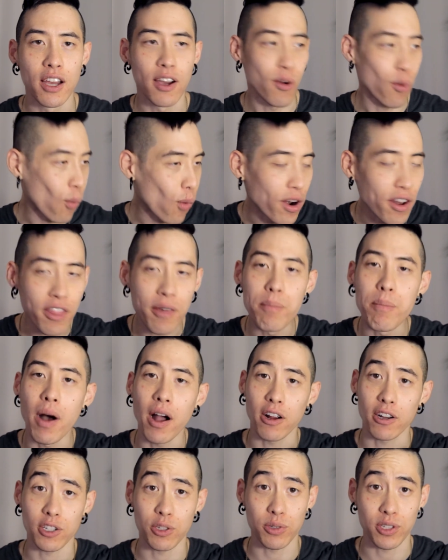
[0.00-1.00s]
One of the
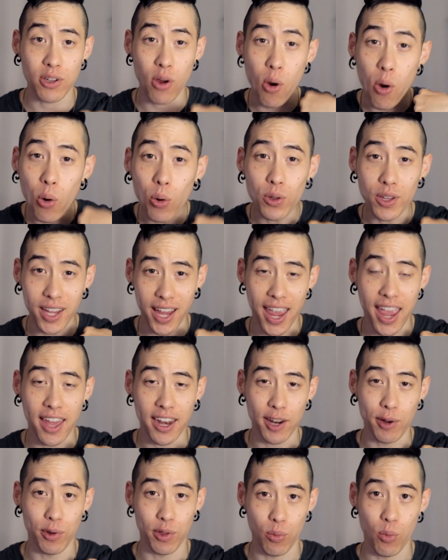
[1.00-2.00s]
muggers was holding
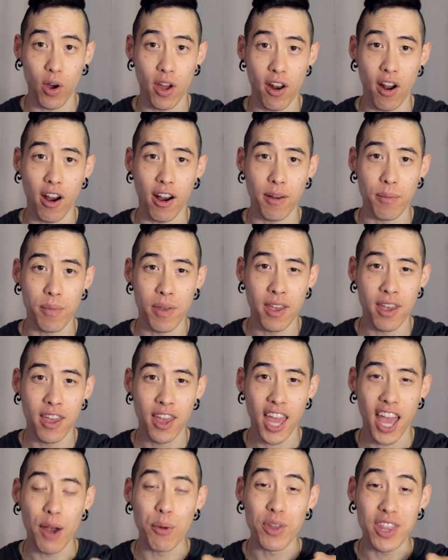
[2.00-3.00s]
Anna with one arm,
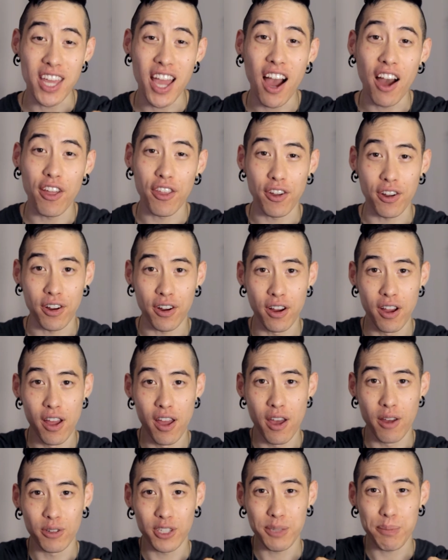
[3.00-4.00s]
and with the other
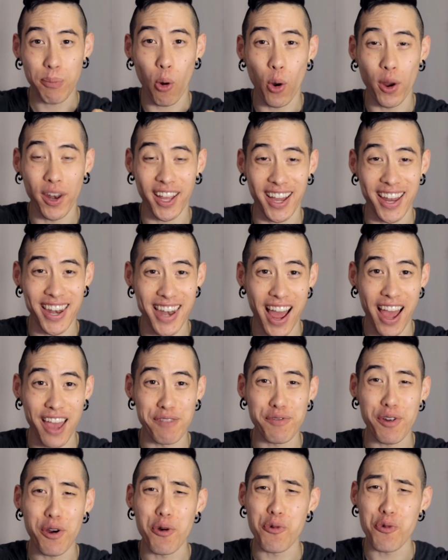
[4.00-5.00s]
was pointing a
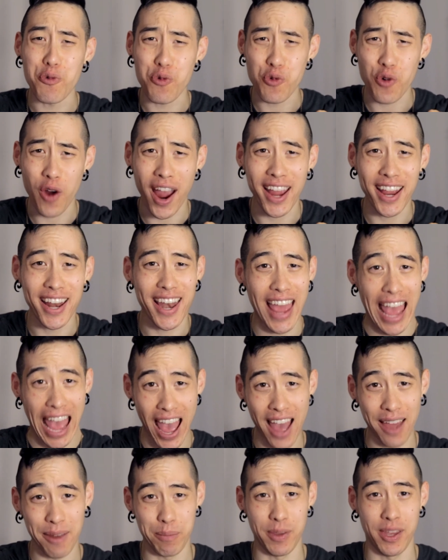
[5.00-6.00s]
knife right
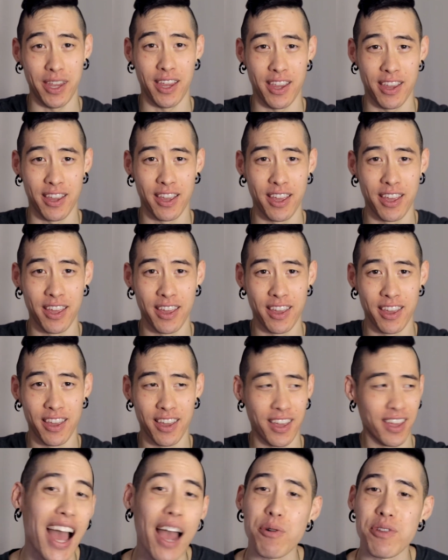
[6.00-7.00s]
at me. The
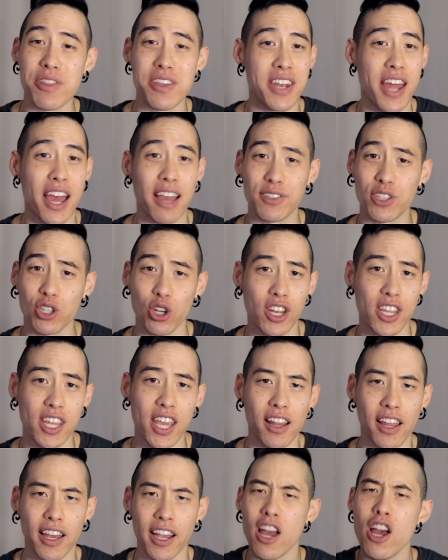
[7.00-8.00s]
guy with the knife started
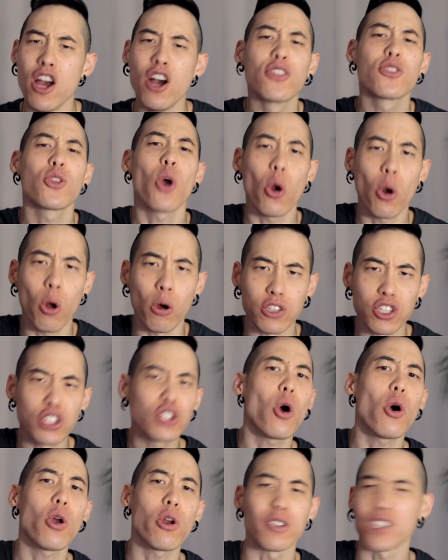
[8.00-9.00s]
yelling, "Toros,
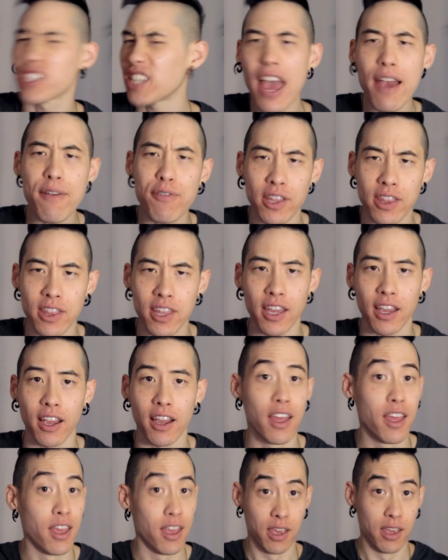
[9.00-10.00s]
toros, everything!"
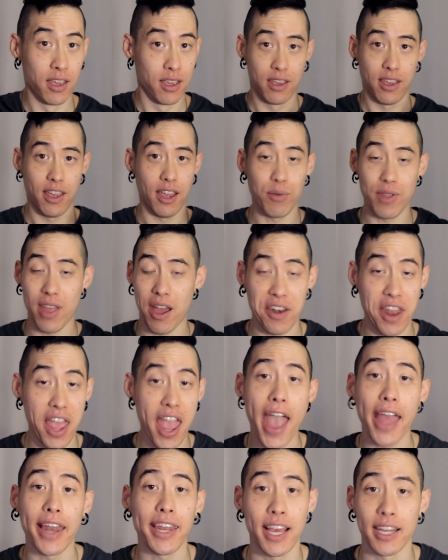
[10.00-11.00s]
And without
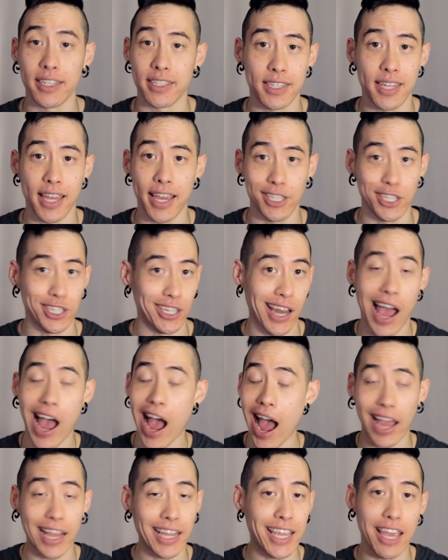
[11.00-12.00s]
any hesitation,
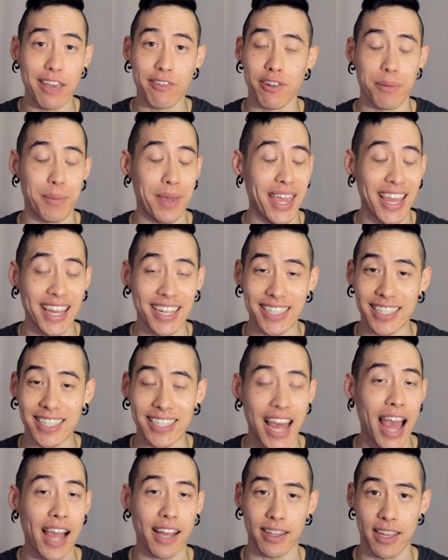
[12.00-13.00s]
I gave him
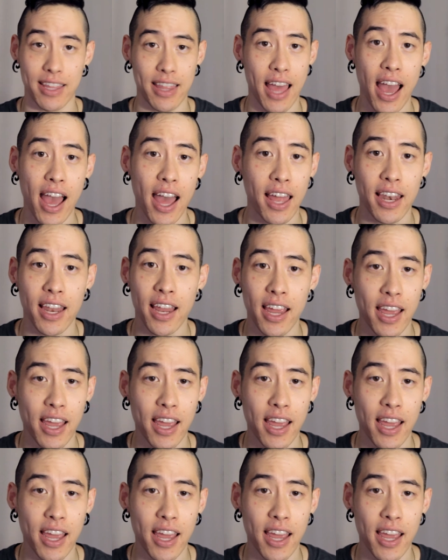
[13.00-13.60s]
exactly that.